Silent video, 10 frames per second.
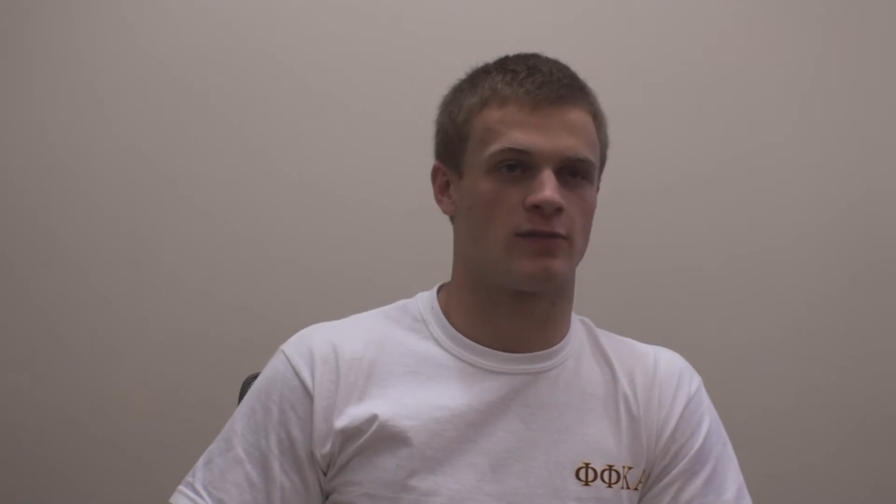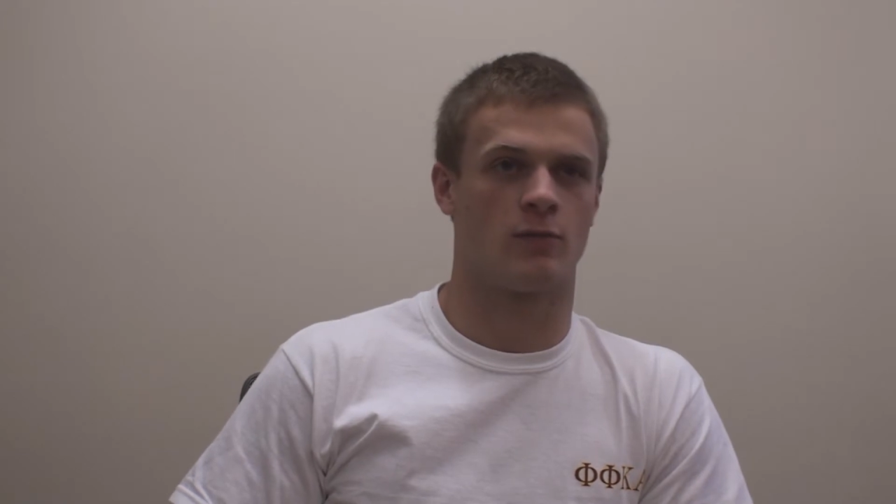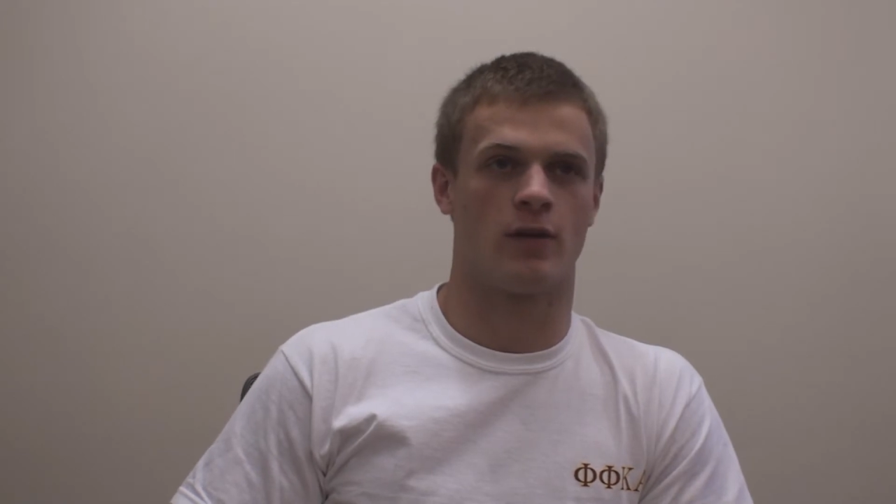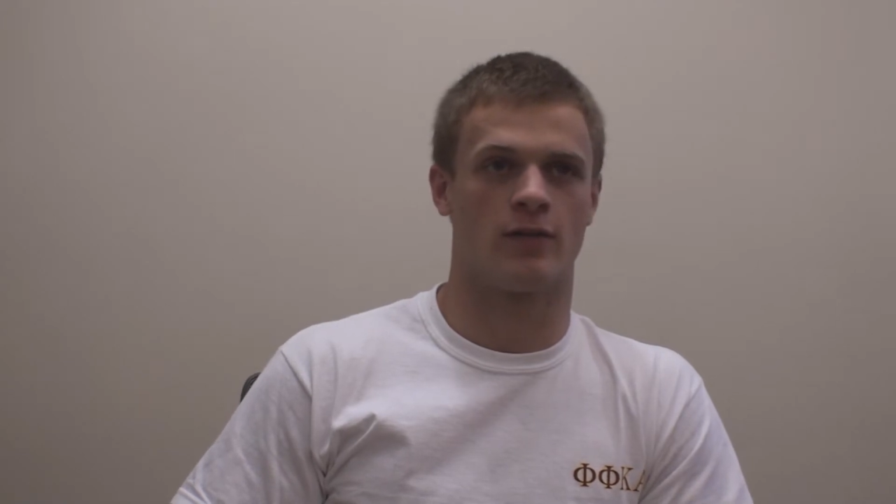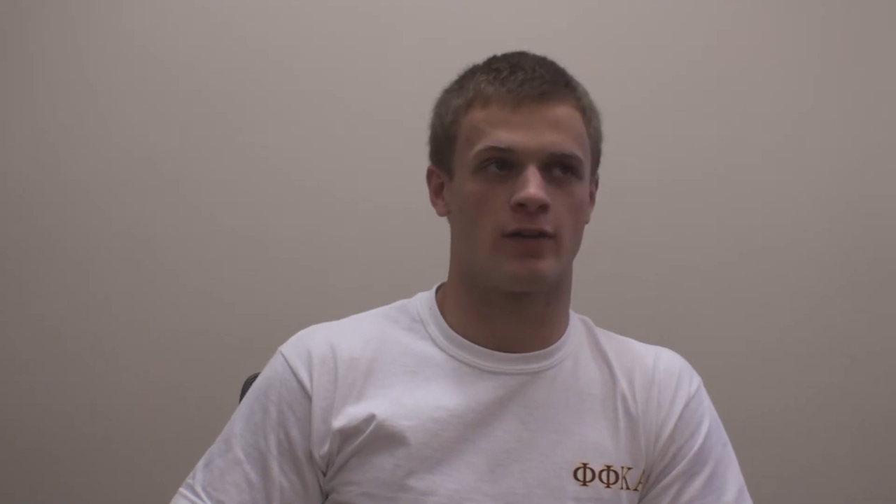So
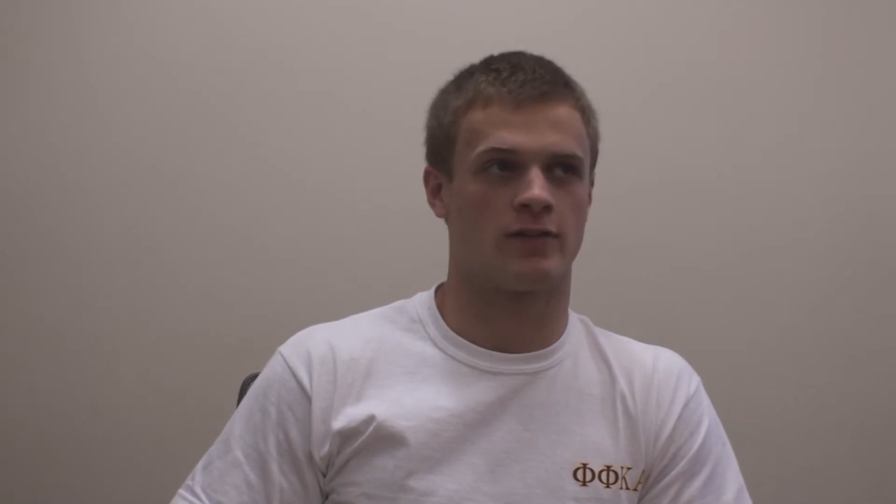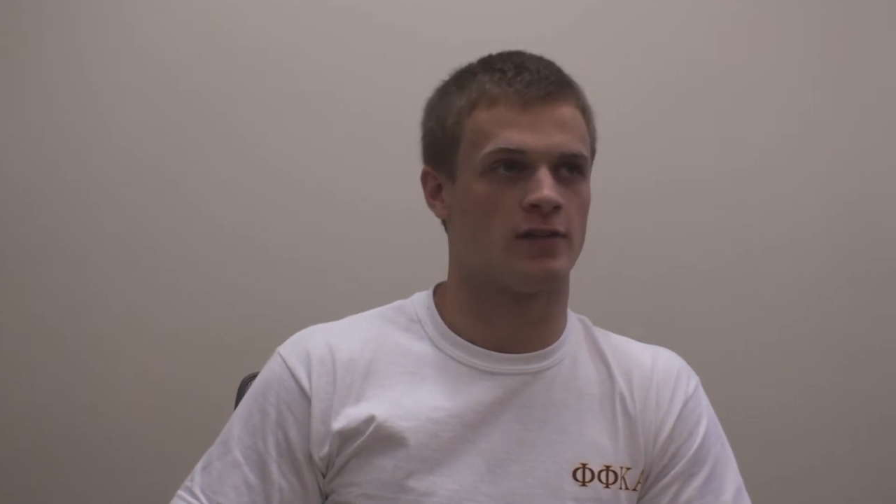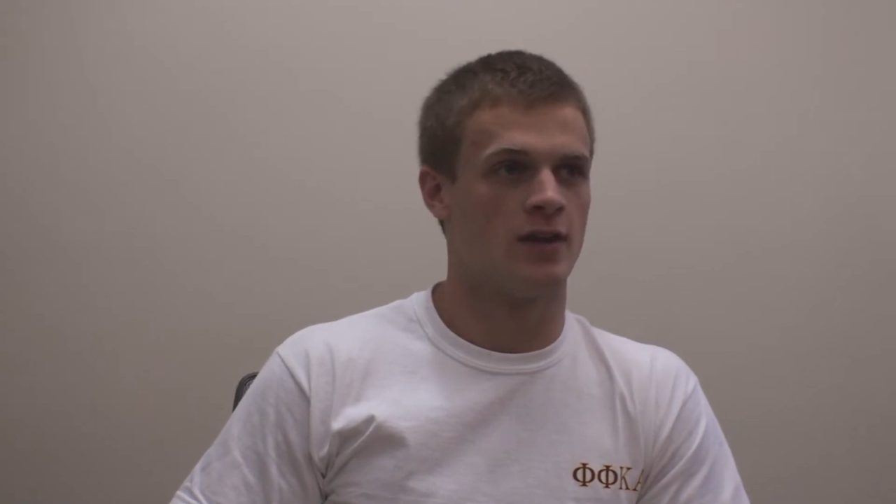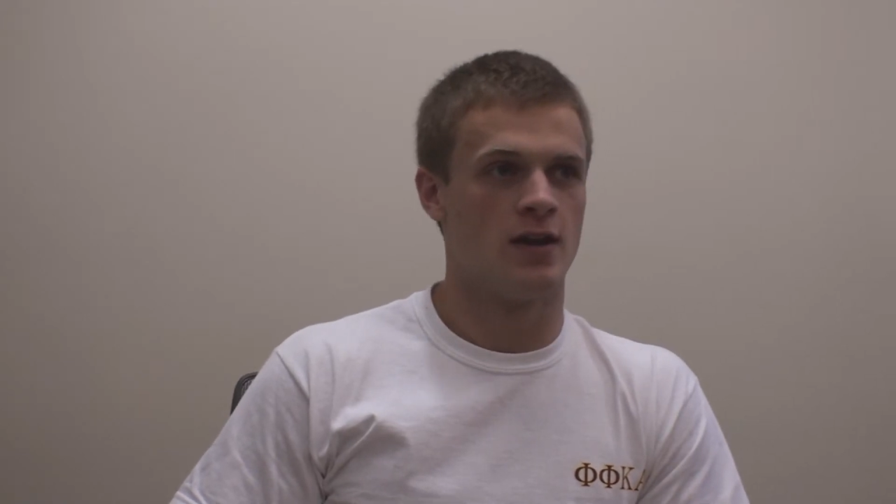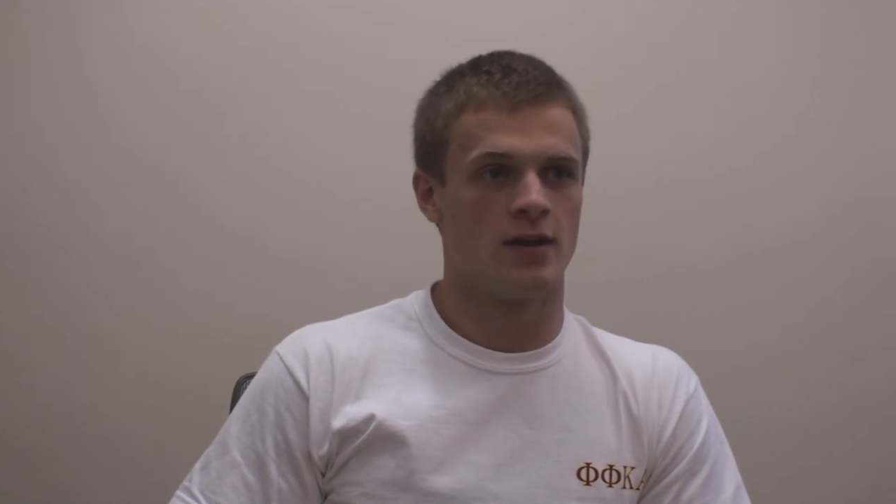whether
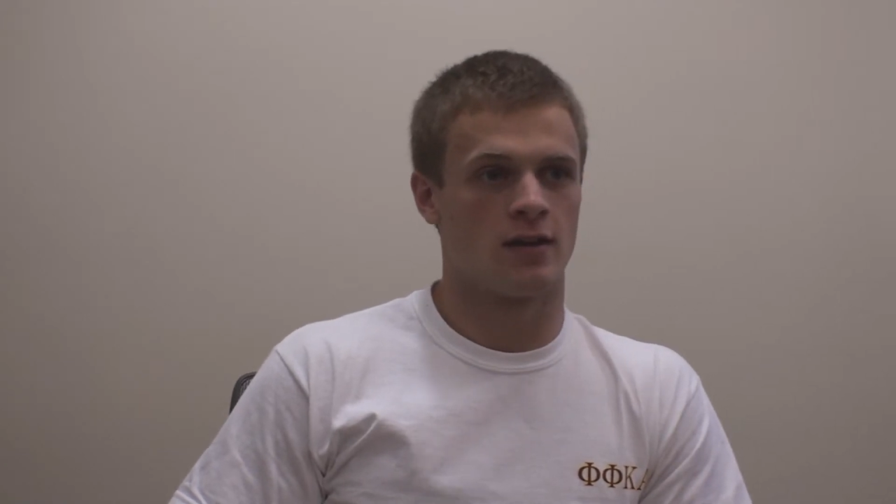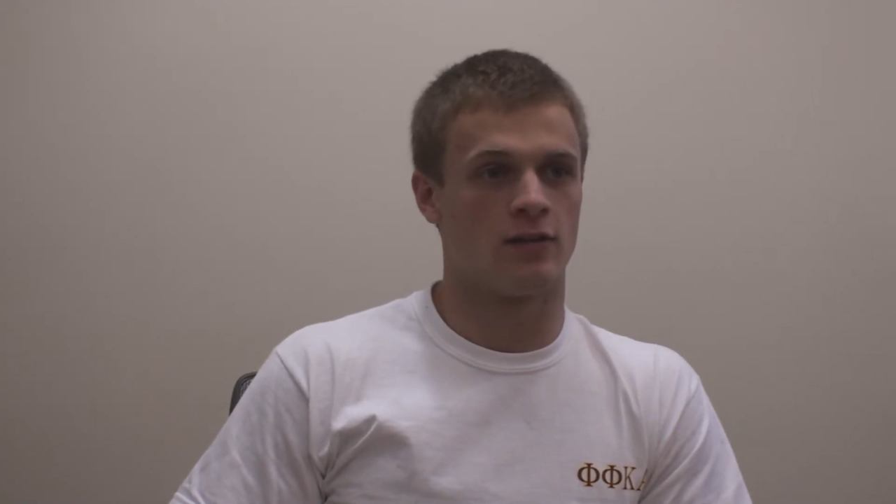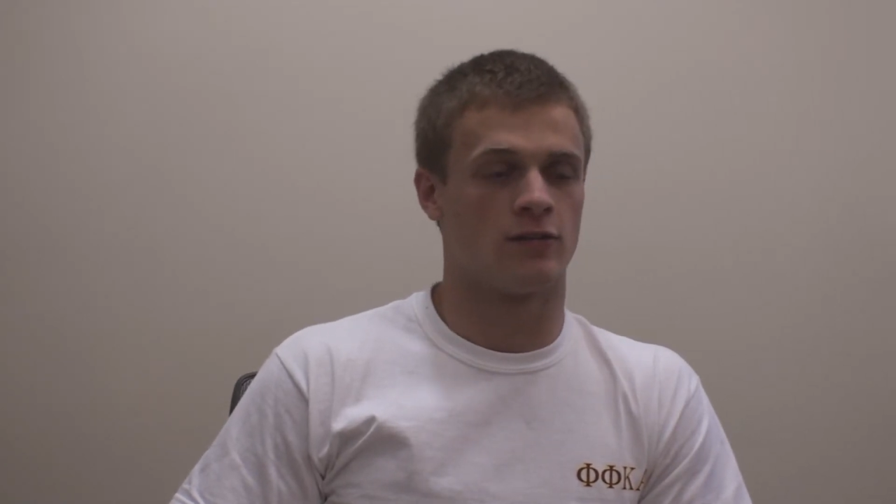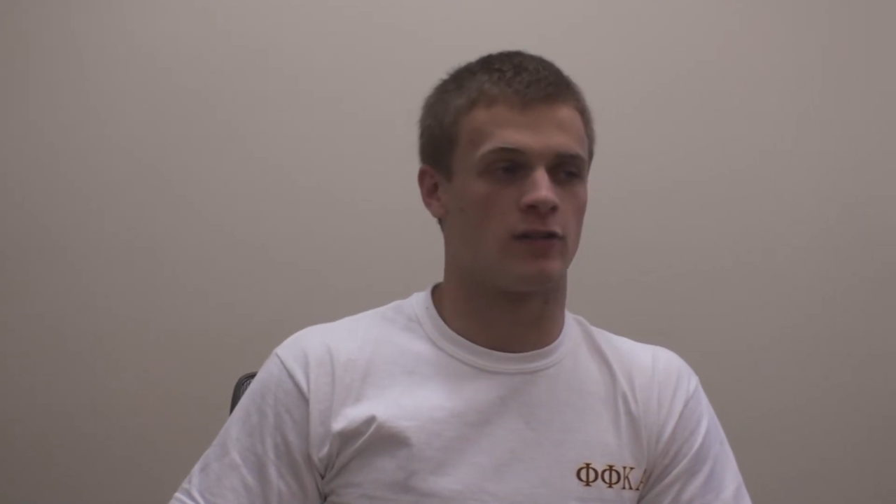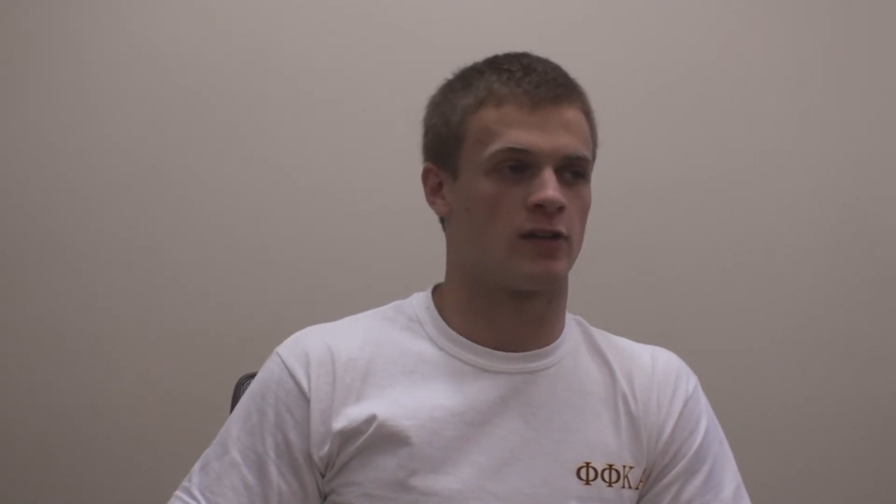it's
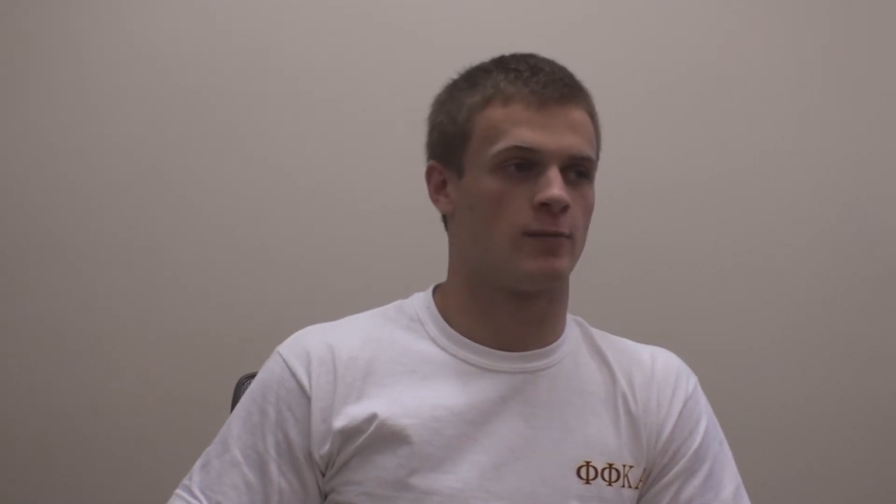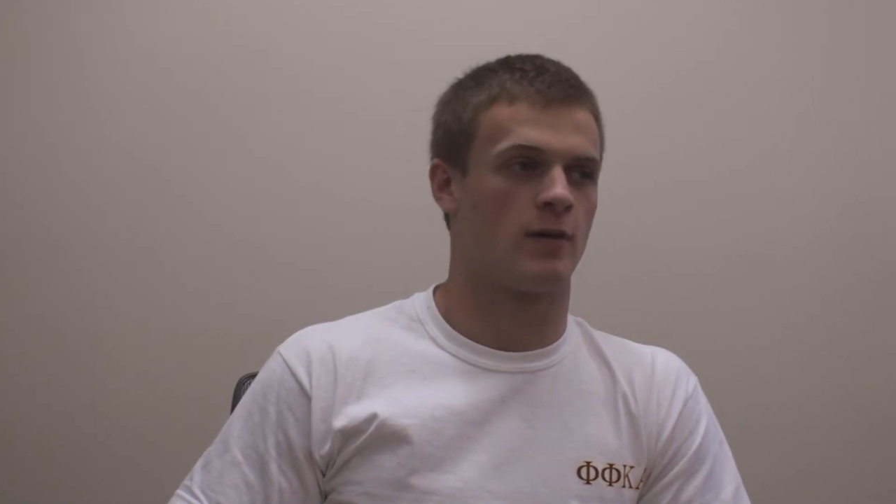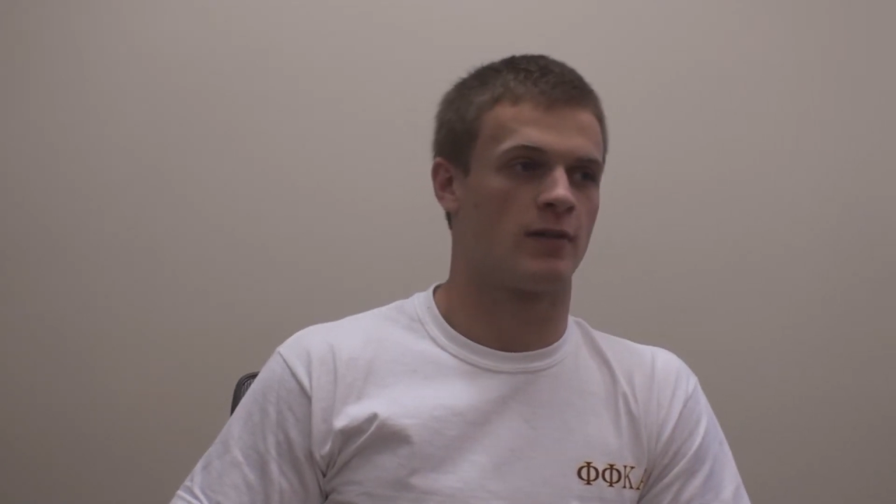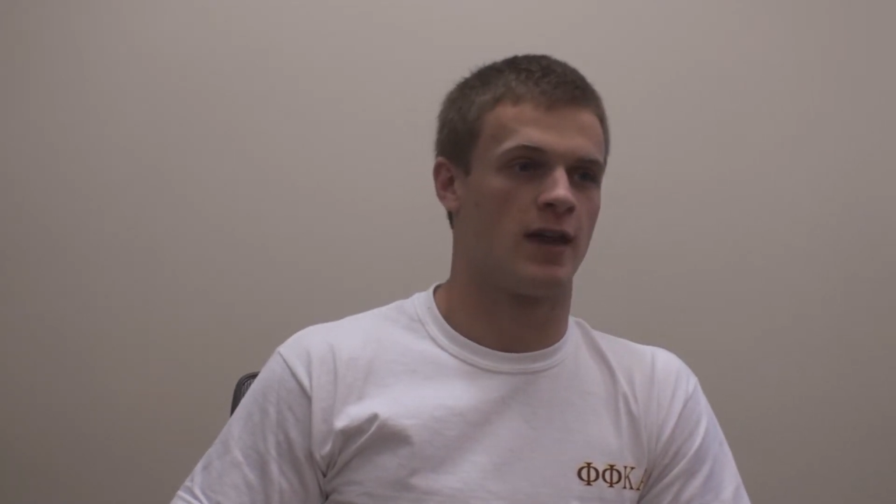concerns about